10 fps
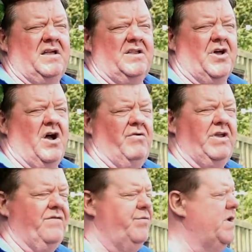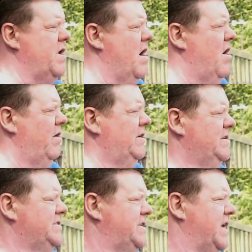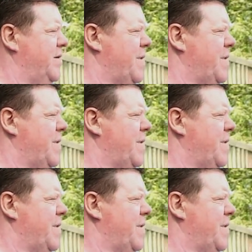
Not only have we got Sticky